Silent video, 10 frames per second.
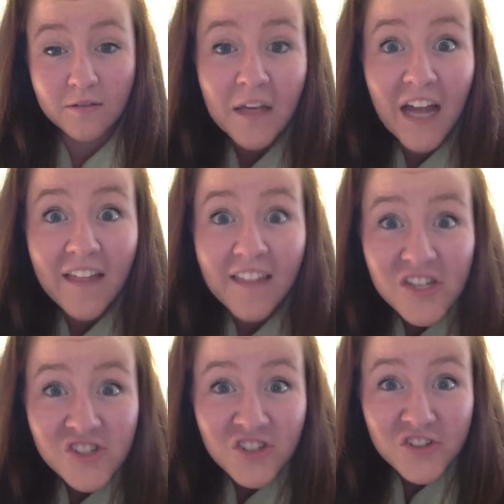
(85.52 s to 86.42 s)
And then
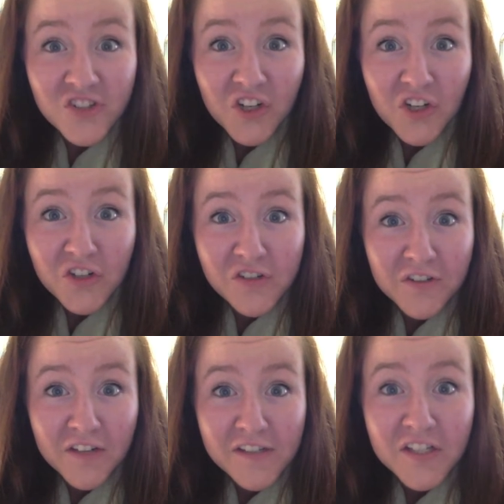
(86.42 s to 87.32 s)
it starts to hurt, so
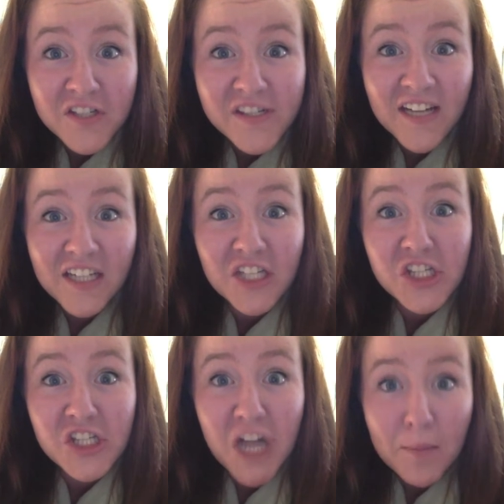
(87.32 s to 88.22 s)
that's a good sign to
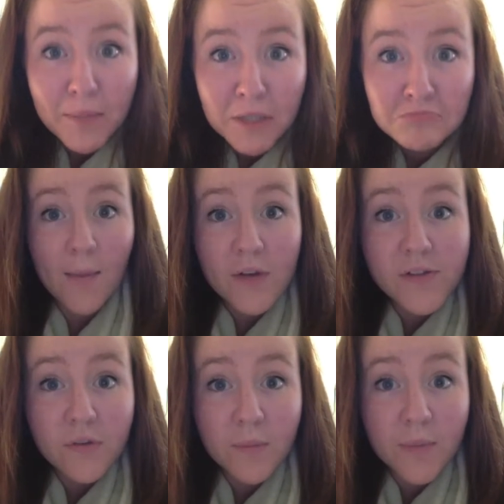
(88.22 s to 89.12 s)
stop. I'm
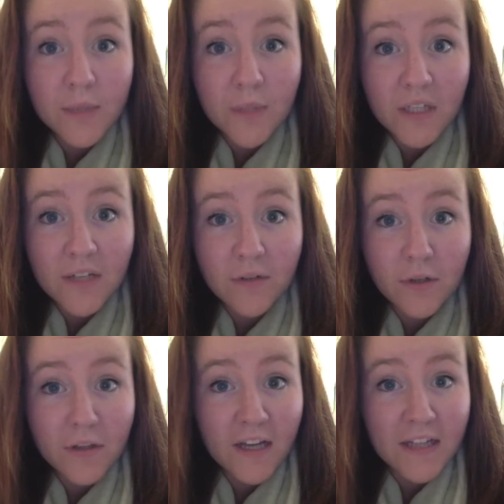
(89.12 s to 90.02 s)
also a big believer
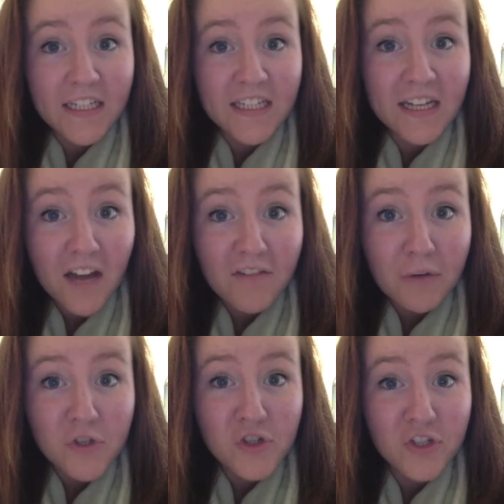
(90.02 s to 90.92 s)
in the idea that
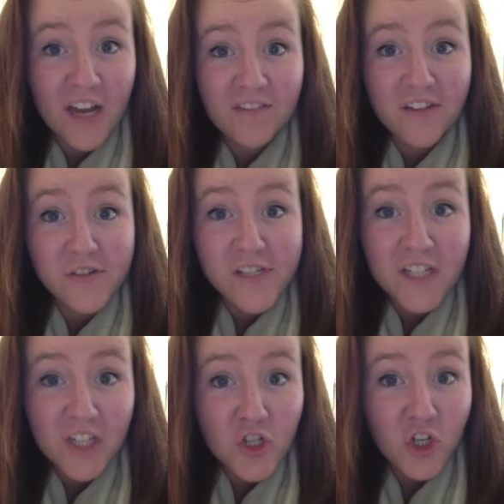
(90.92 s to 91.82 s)
everyone should have their
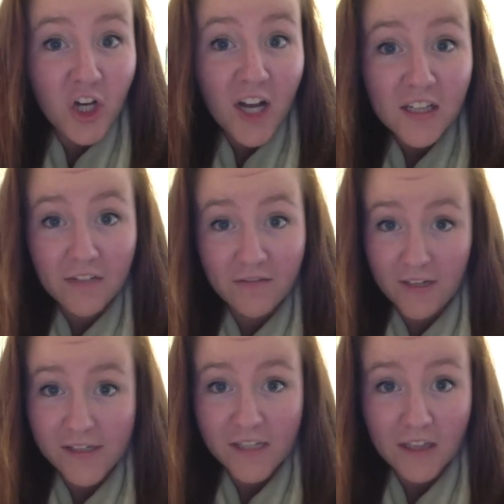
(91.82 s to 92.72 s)
signature ugly
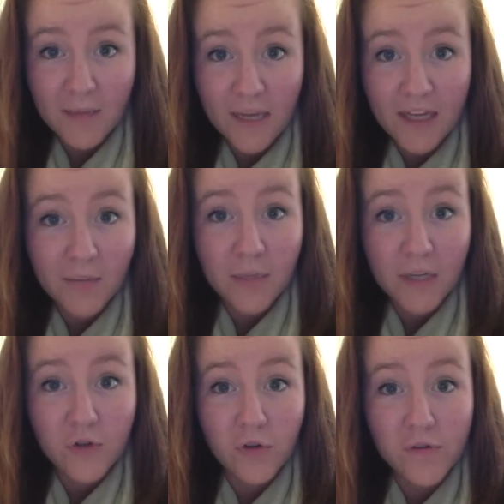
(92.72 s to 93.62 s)
face that they make in
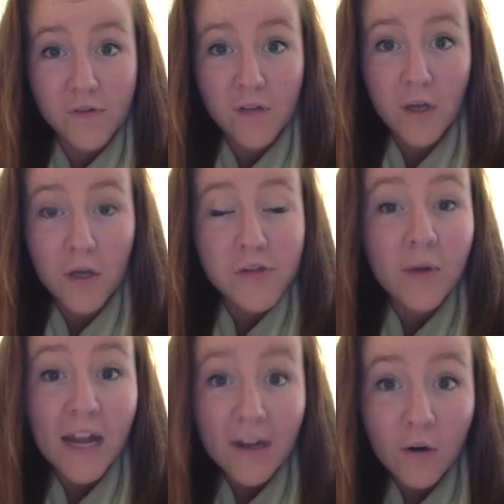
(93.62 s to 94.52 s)
pictures. So
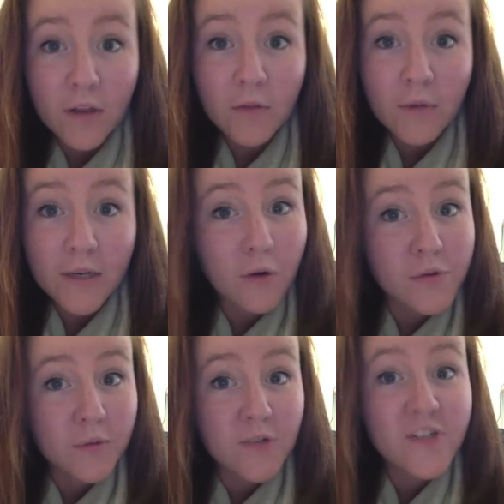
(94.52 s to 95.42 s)
category 3
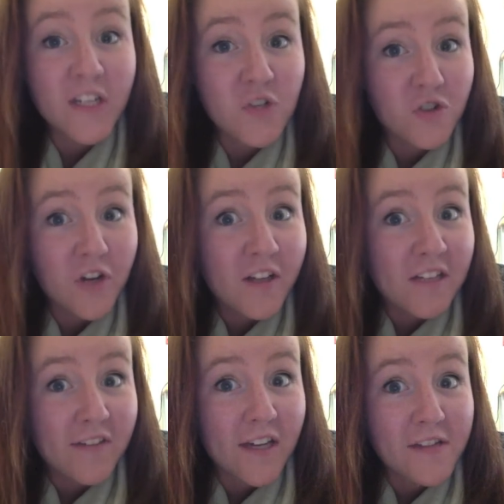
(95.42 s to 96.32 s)
goes with your signature
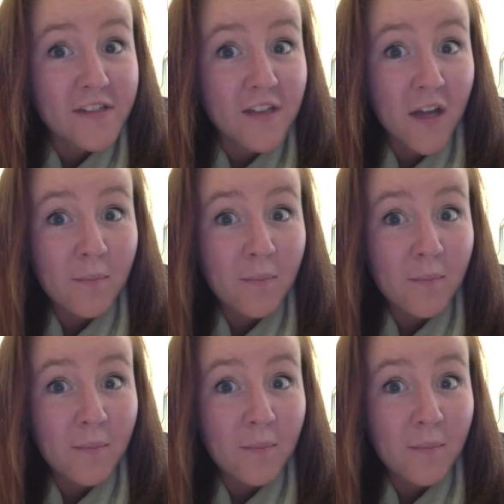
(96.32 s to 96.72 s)
ugly face.